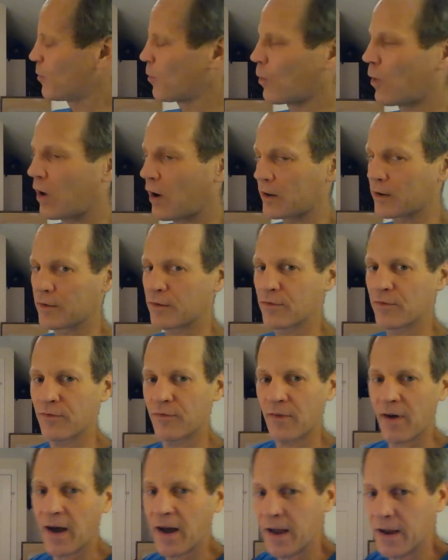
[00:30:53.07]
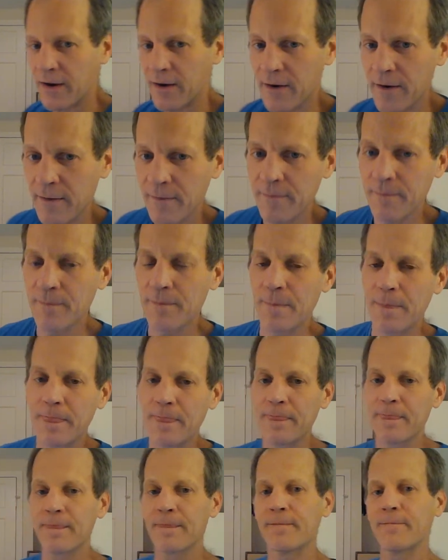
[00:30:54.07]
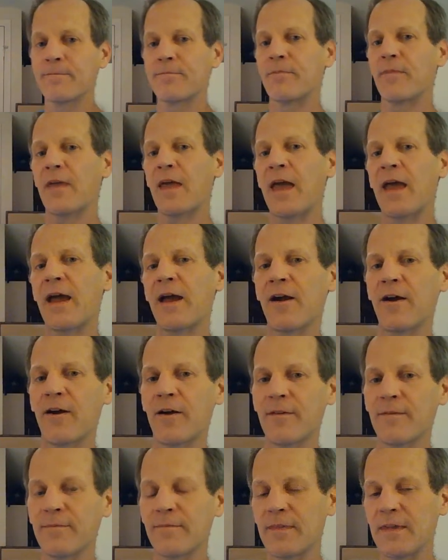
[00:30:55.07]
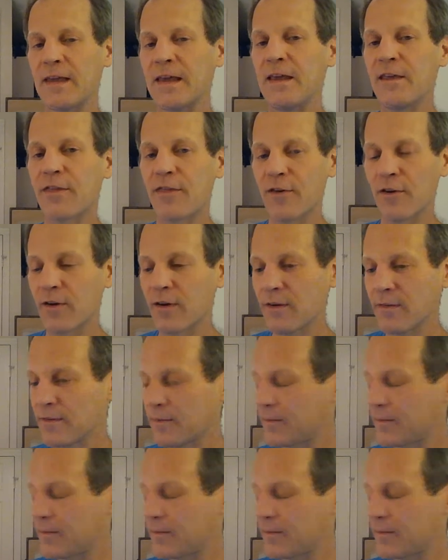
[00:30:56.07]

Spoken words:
water, fire, air, ether,